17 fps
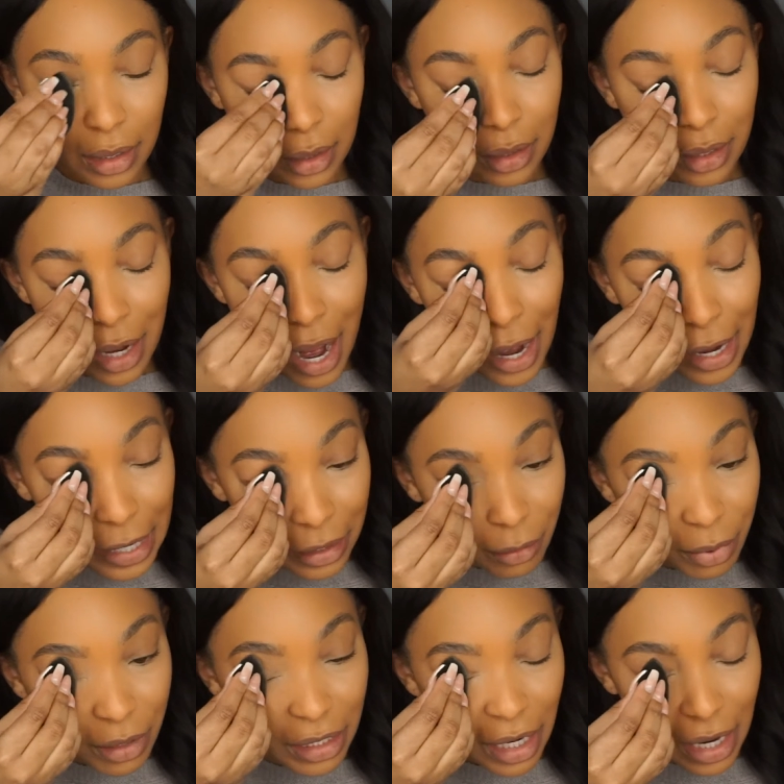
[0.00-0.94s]
not gonna
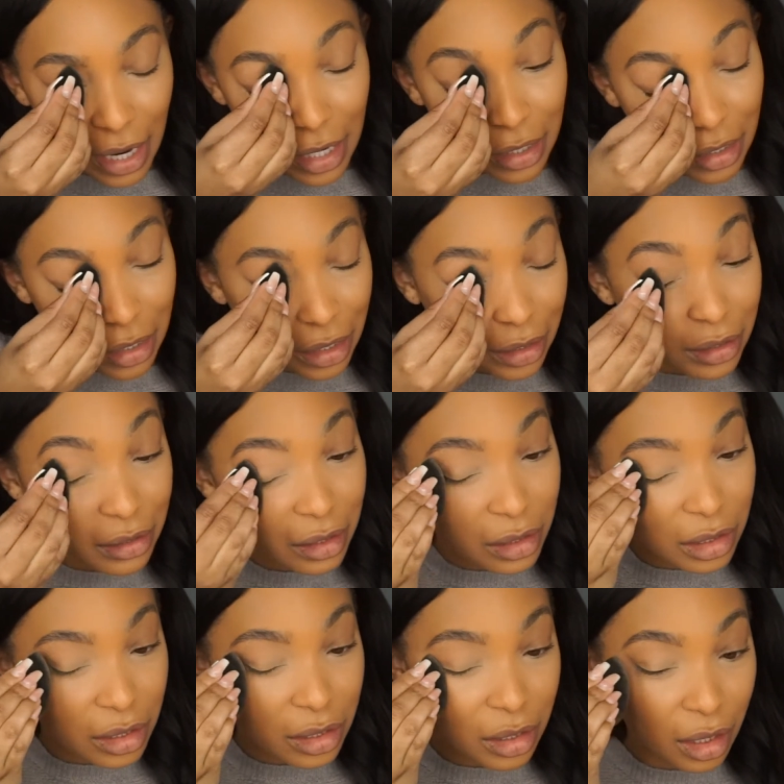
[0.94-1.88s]
be edited. This
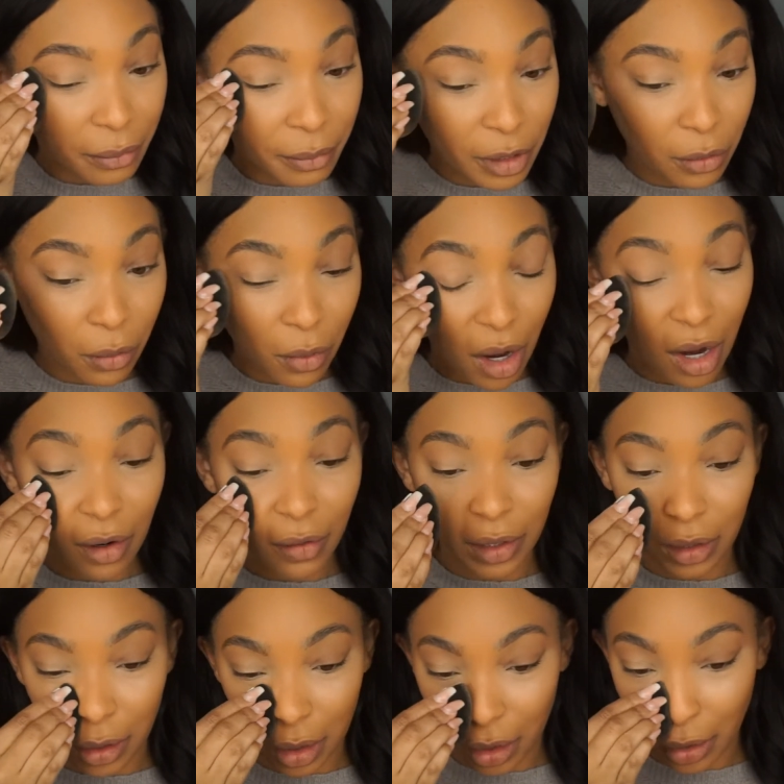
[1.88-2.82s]
is just gonna be raw
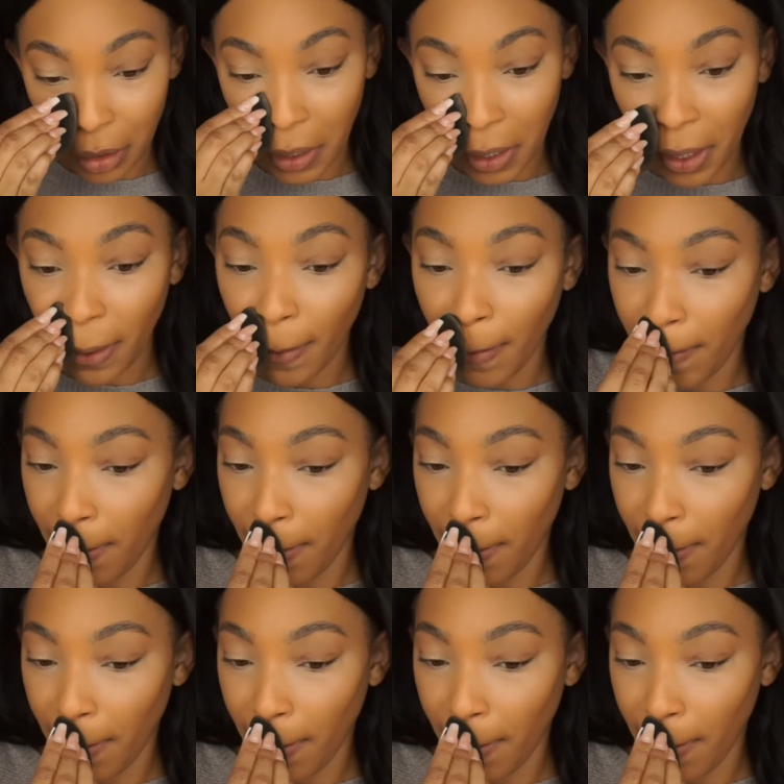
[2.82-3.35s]
and uncut,